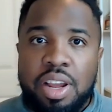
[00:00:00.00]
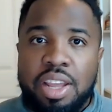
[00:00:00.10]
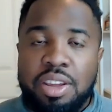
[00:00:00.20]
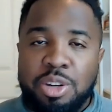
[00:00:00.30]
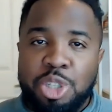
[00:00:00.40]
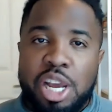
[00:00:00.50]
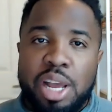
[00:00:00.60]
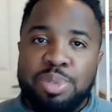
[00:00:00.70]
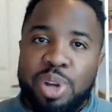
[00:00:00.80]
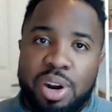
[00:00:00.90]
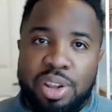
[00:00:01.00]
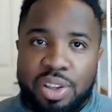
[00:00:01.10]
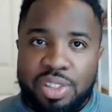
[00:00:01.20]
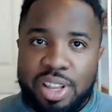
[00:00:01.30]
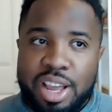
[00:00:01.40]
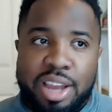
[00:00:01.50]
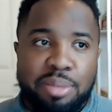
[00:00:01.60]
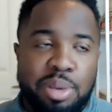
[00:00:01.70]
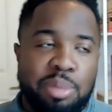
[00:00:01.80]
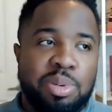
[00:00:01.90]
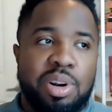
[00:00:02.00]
and your job's already on the line and people